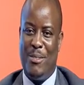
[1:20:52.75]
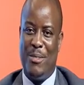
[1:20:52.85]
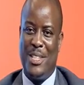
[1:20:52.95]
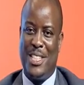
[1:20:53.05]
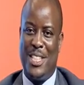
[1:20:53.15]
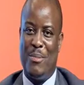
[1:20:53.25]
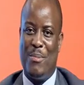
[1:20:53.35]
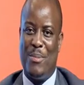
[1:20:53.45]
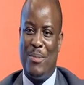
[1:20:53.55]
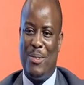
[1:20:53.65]
every step
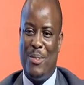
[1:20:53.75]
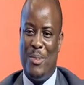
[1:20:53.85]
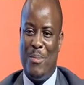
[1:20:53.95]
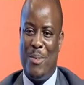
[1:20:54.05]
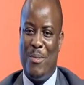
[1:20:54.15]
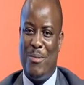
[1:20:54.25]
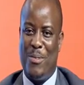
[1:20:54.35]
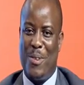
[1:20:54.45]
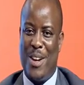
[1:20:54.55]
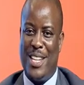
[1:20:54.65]
you move
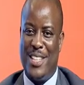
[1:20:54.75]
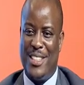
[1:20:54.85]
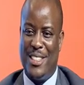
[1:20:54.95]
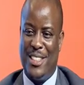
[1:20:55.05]
forward,